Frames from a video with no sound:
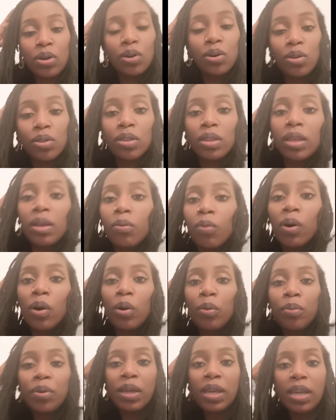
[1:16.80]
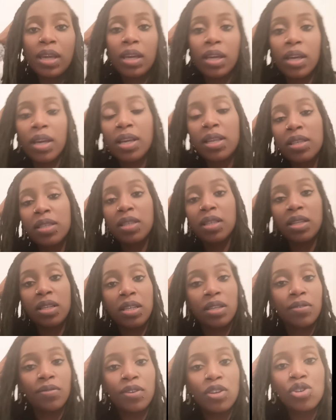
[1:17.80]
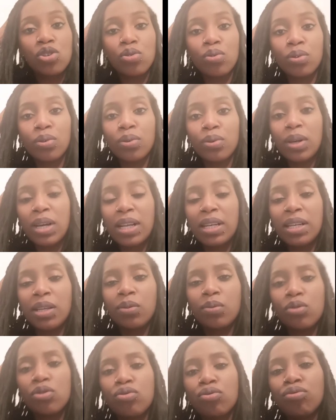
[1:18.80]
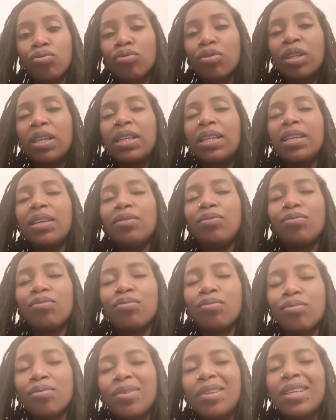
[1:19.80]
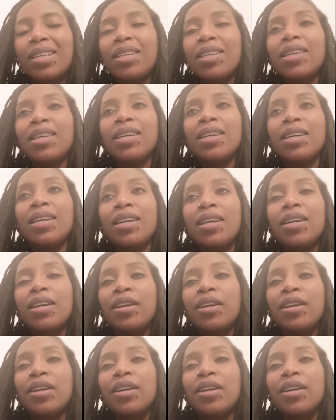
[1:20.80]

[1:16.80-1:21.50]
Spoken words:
on their well-being as an individual. And it was really, really